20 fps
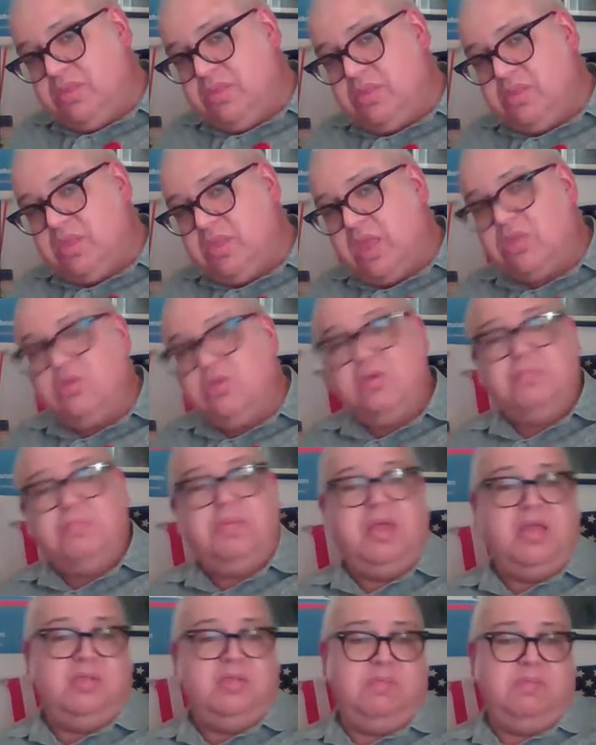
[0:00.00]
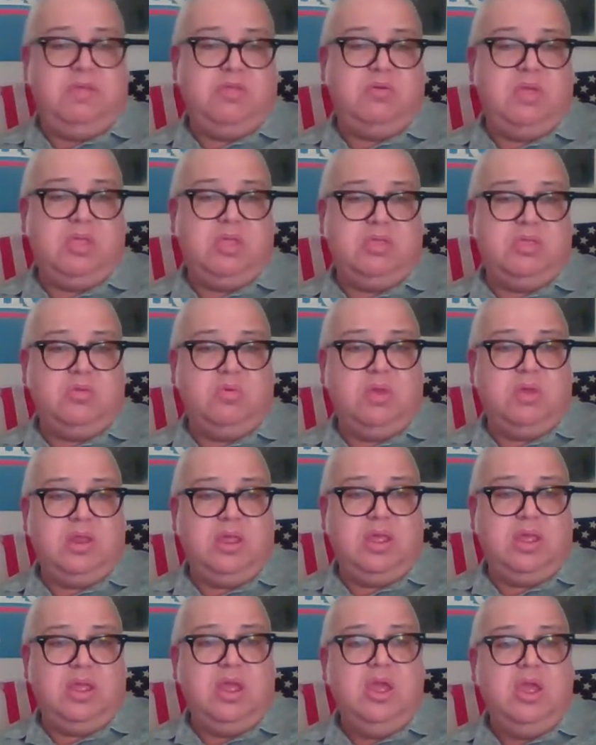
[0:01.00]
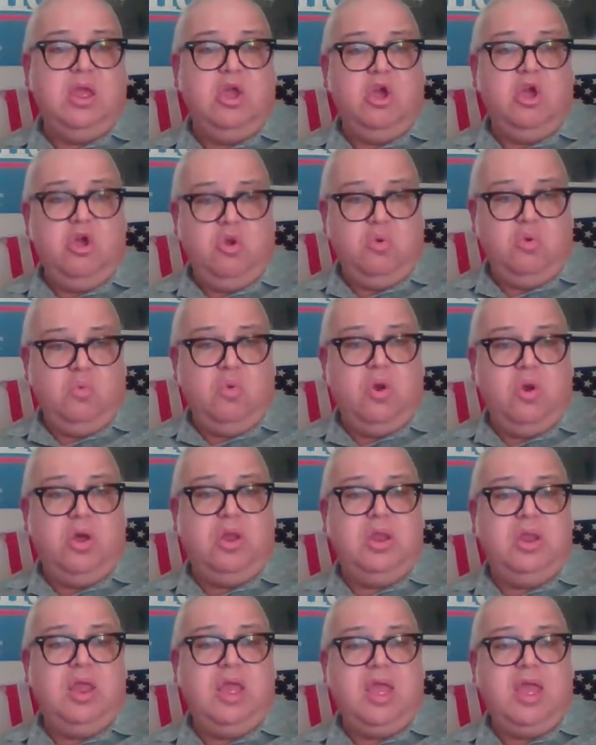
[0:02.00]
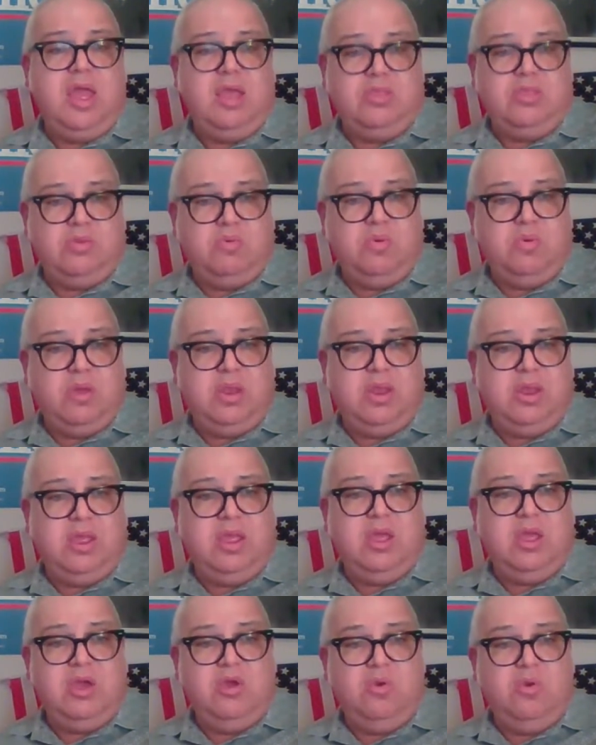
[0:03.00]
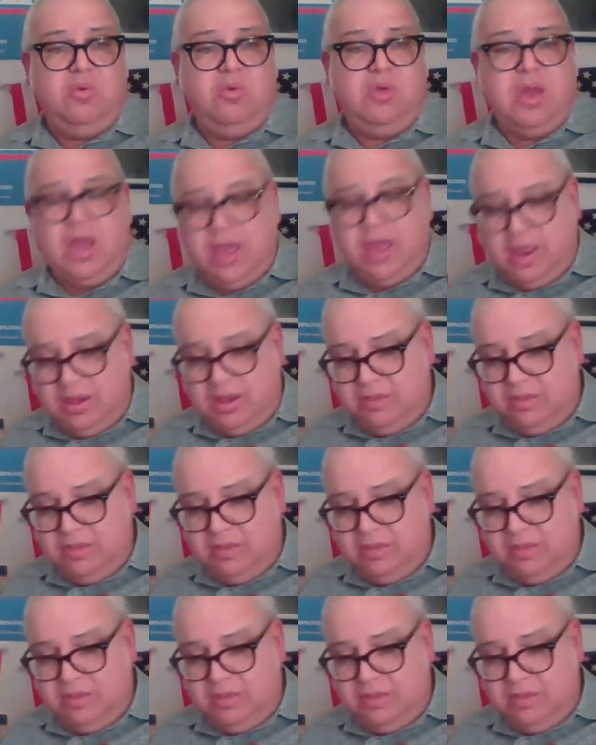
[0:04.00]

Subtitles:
that took place between 2001 and 2009.